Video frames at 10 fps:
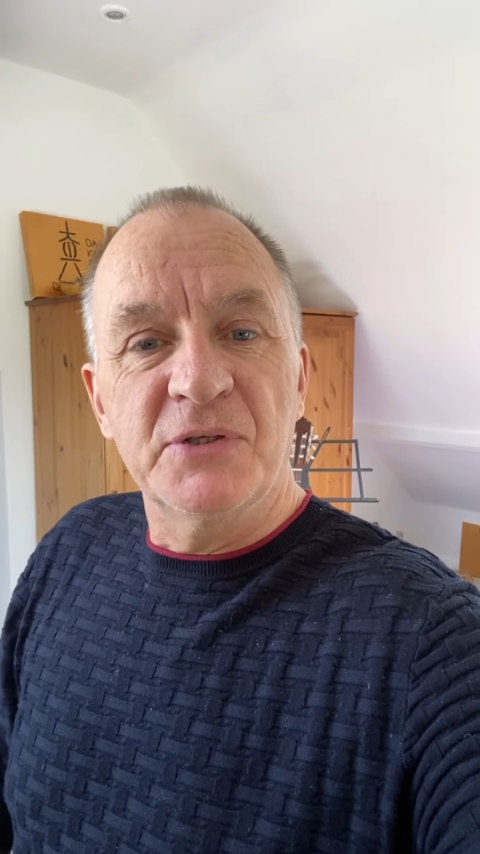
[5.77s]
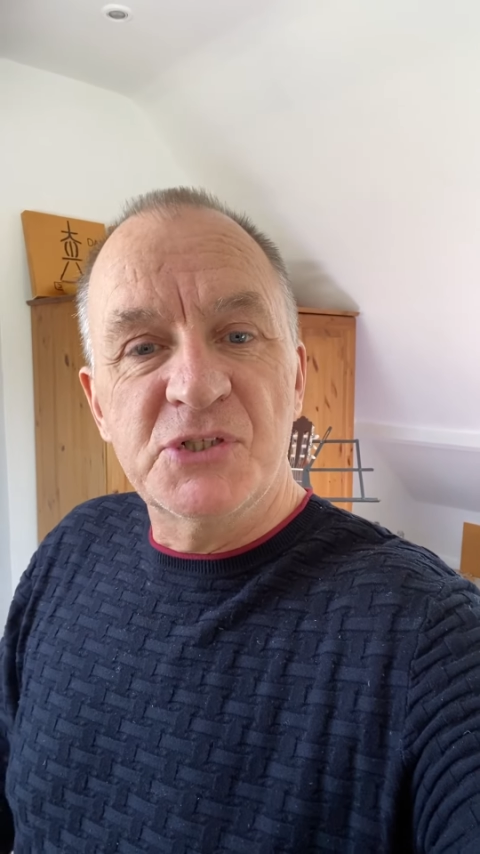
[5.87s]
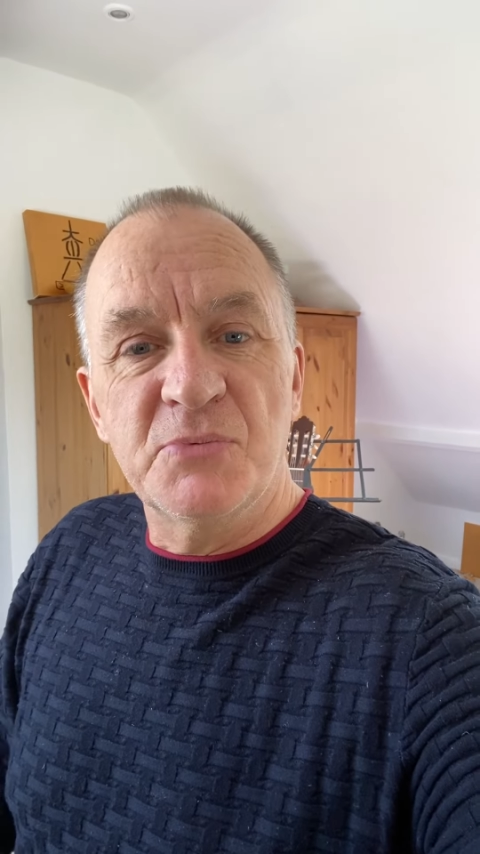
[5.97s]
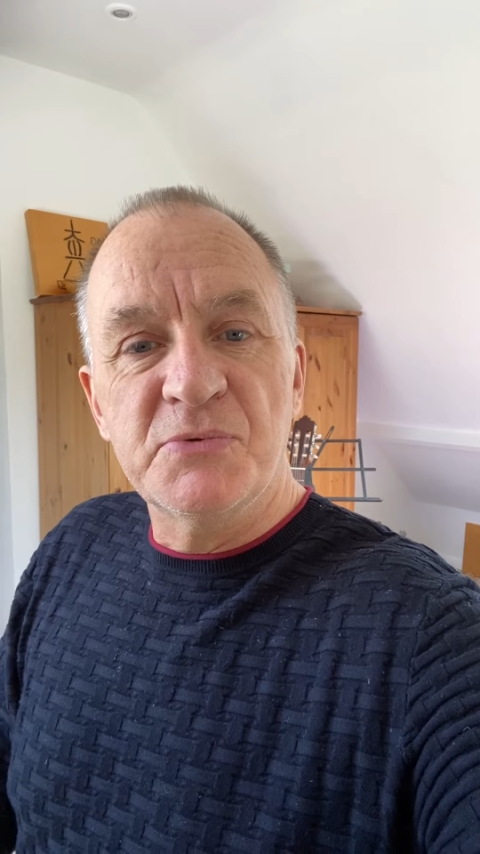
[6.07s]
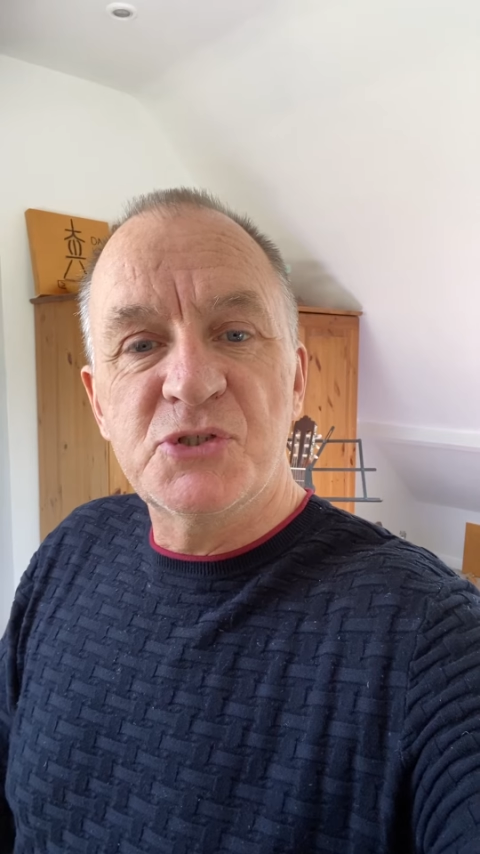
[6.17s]

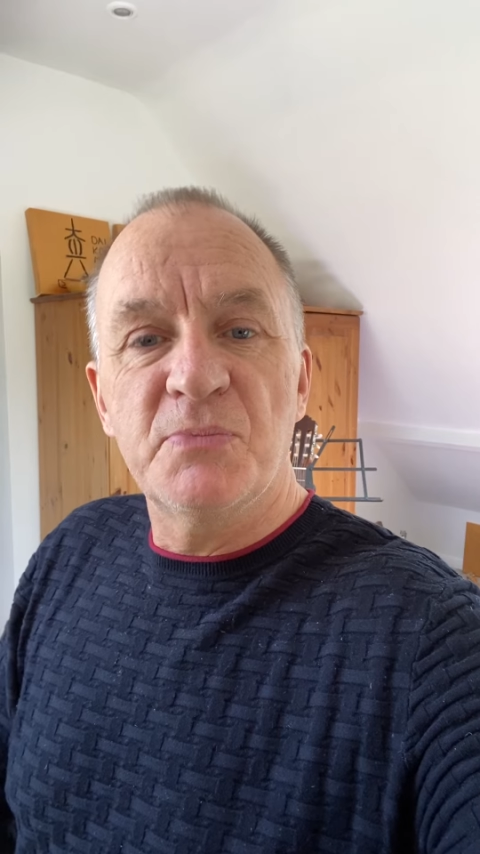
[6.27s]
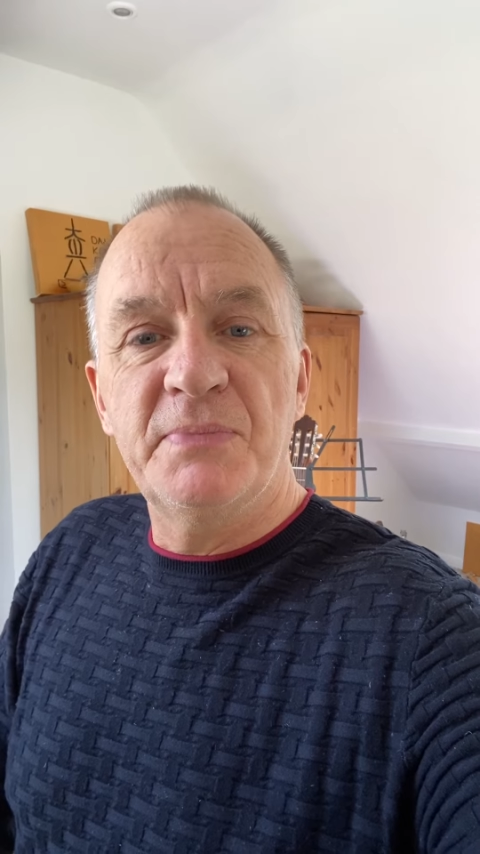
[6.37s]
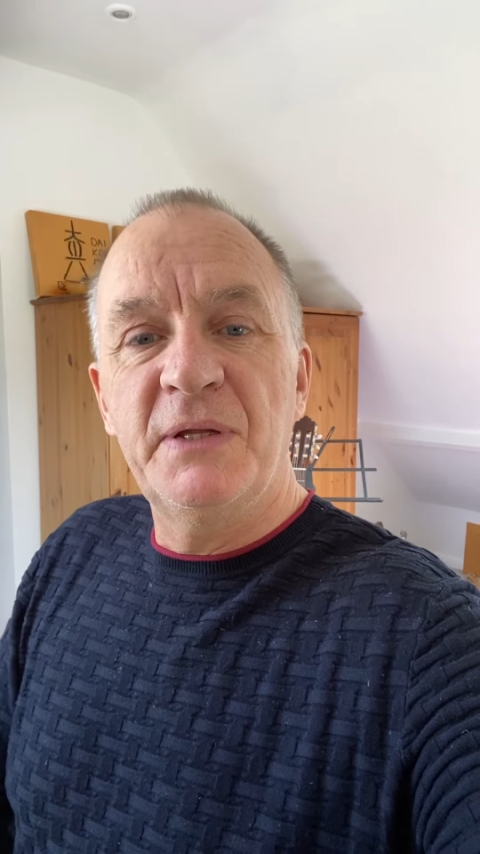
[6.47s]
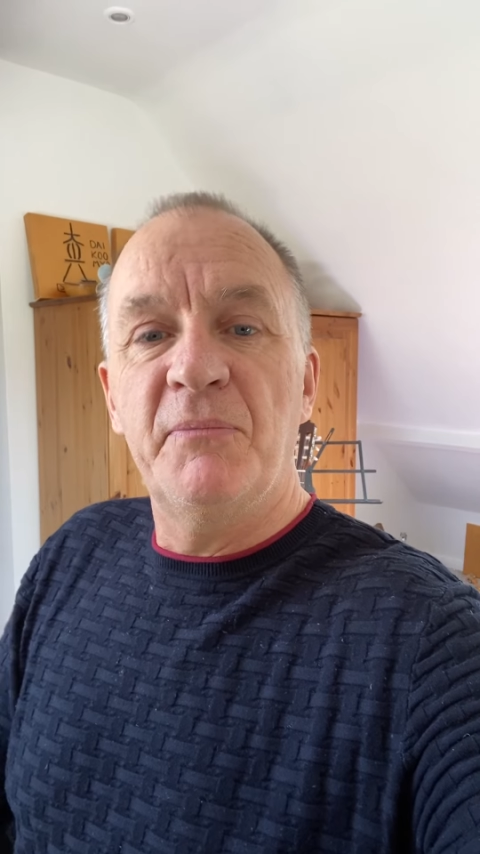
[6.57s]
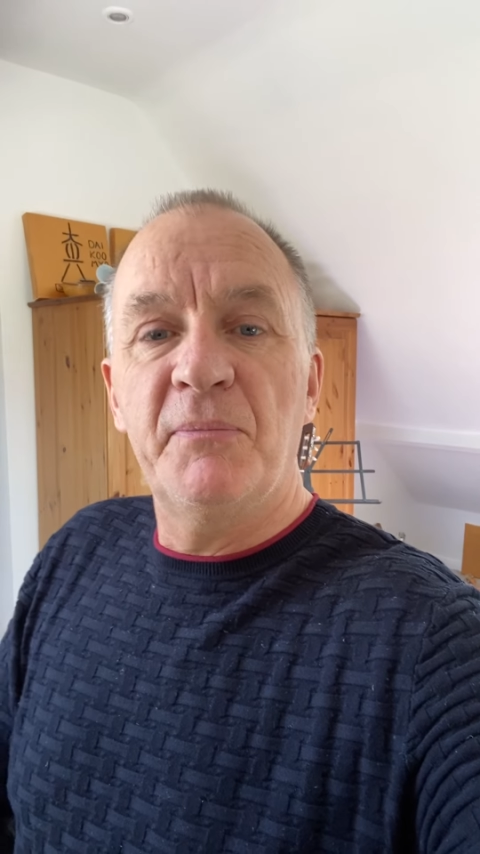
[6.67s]
some
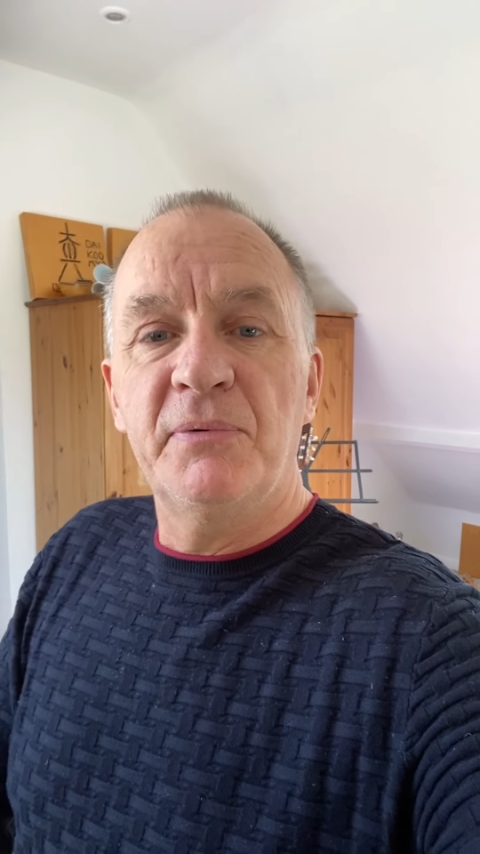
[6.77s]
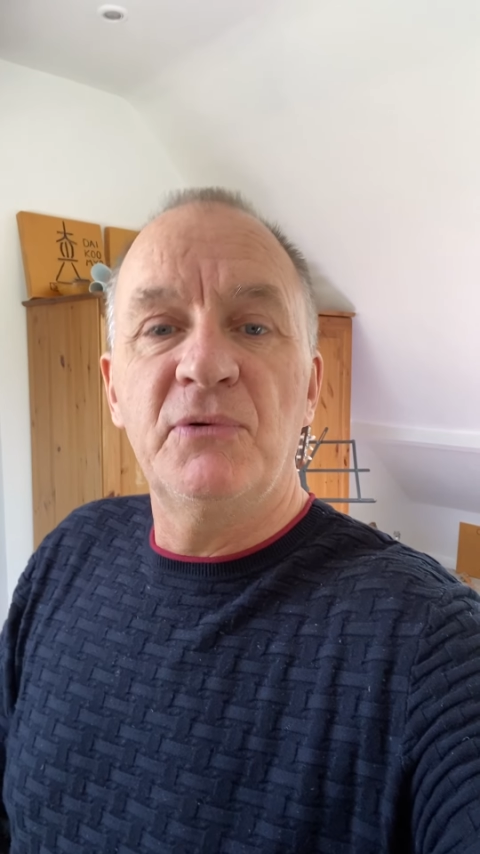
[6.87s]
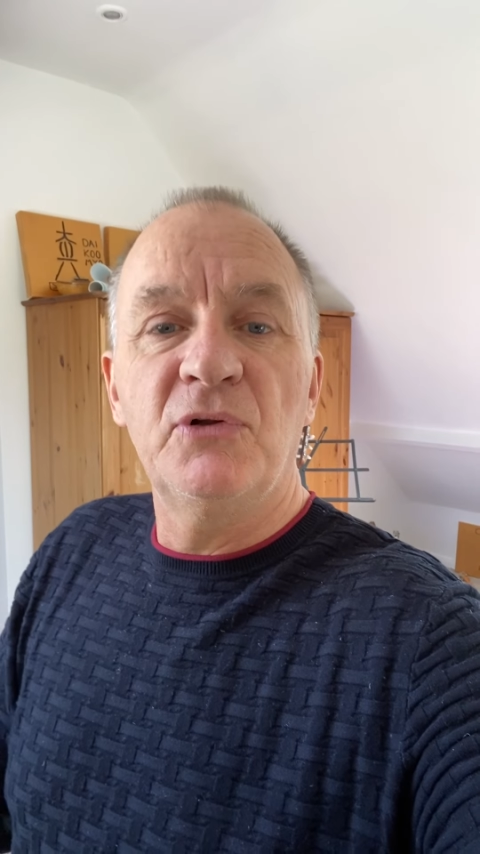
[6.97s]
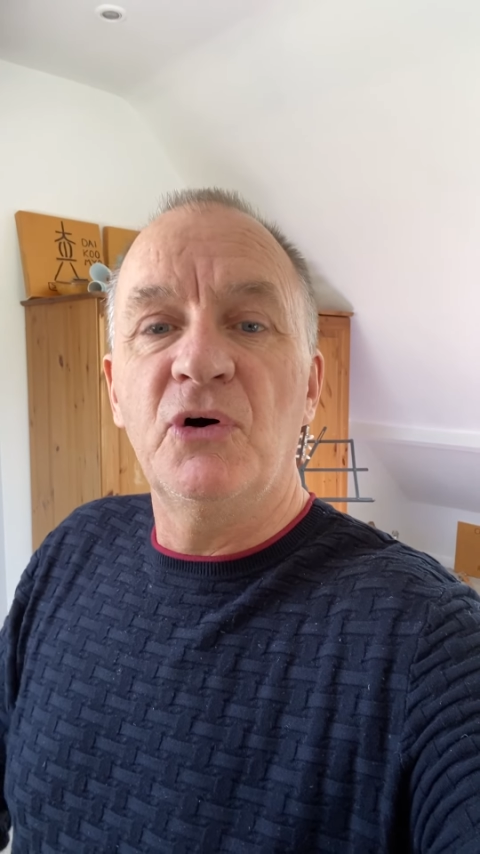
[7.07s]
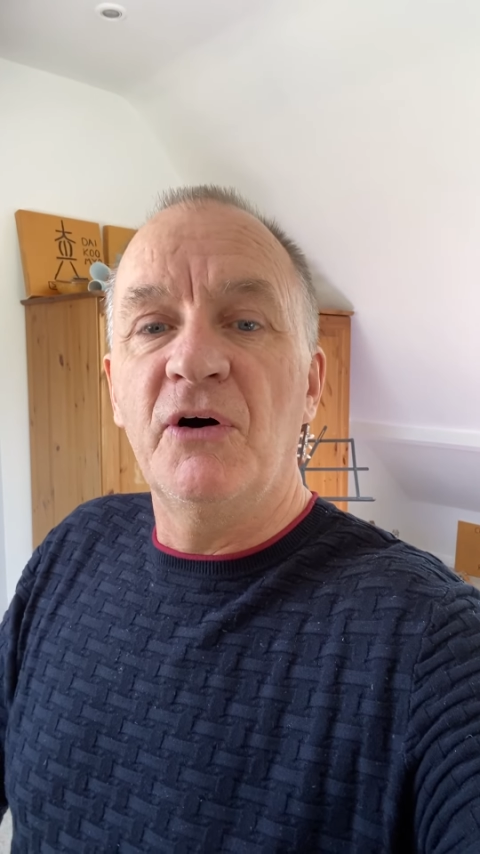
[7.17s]

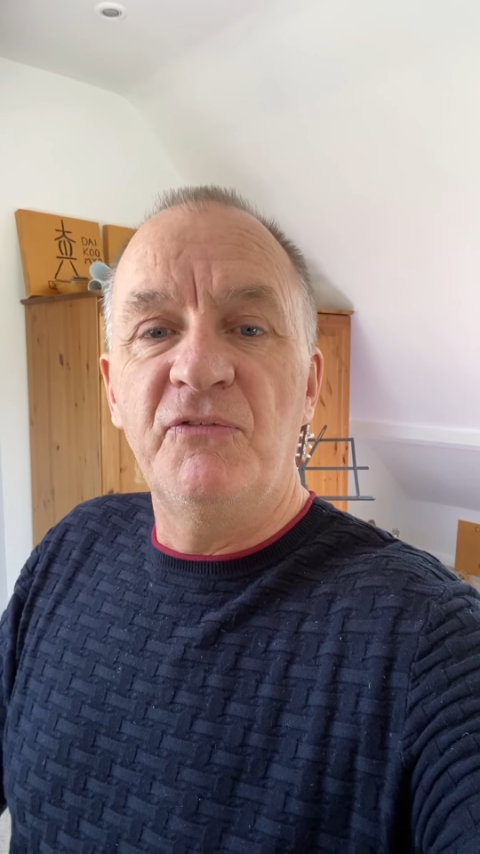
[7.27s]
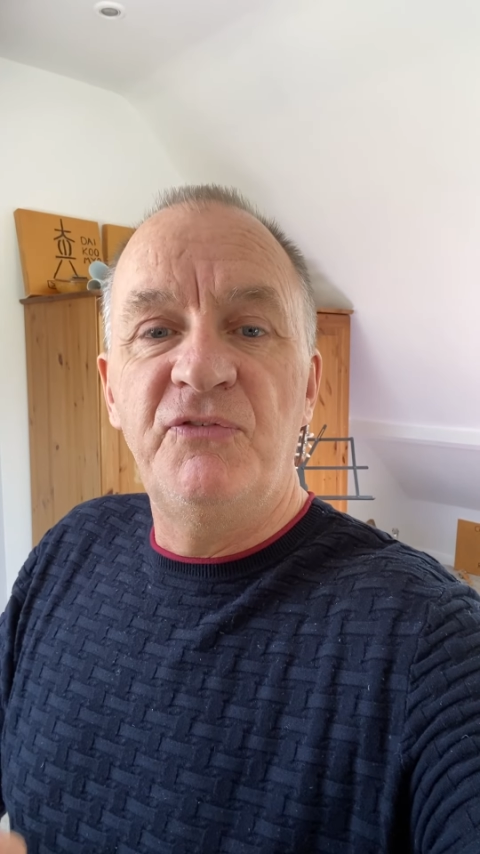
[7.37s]
subliminal